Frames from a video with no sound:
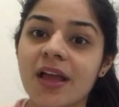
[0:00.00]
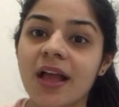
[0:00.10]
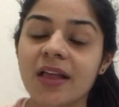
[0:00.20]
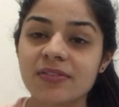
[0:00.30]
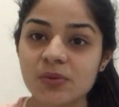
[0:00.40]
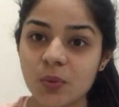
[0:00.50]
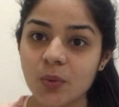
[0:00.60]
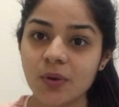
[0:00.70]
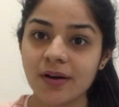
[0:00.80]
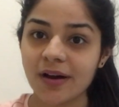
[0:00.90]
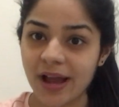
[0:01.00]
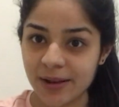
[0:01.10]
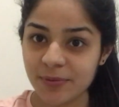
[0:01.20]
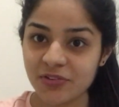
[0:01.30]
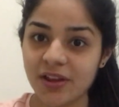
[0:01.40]
So I'll
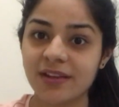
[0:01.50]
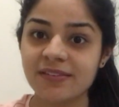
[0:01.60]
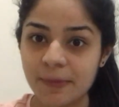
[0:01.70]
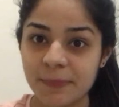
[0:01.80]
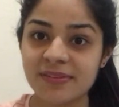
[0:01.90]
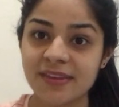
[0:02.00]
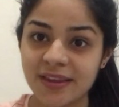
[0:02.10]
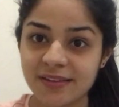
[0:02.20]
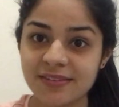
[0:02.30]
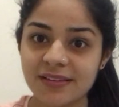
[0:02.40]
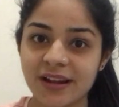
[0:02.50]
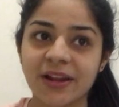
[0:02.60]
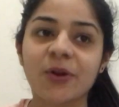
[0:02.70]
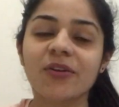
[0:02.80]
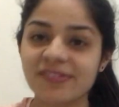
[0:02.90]
be sharing some mistakes,
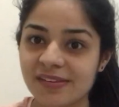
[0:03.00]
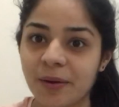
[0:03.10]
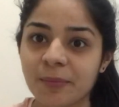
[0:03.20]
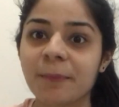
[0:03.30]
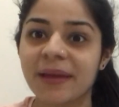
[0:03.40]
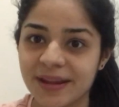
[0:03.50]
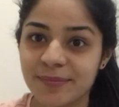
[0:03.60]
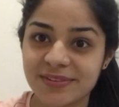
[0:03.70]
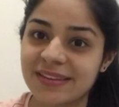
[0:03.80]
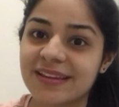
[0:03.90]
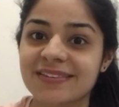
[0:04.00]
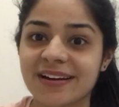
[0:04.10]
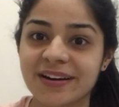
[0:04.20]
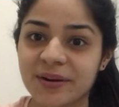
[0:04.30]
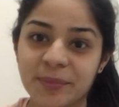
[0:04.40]
like not some, many mistakes that
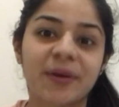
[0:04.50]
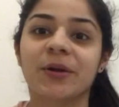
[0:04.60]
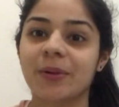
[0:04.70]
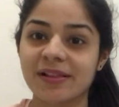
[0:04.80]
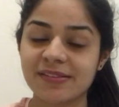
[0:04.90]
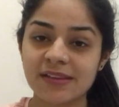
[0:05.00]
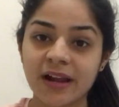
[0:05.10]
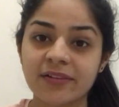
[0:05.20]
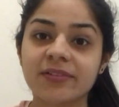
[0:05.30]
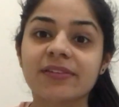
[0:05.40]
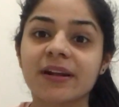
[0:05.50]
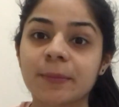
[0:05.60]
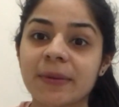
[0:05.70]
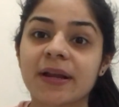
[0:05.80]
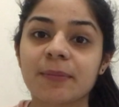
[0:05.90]
I did in my 12th standard that
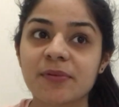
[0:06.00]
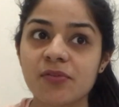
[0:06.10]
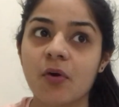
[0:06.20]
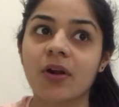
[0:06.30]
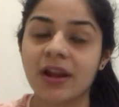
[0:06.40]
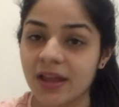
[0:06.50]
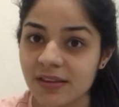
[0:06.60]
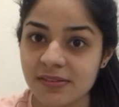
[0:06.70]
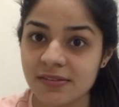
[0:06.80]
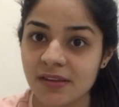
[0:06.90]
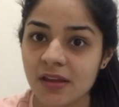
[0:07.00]
made me score less.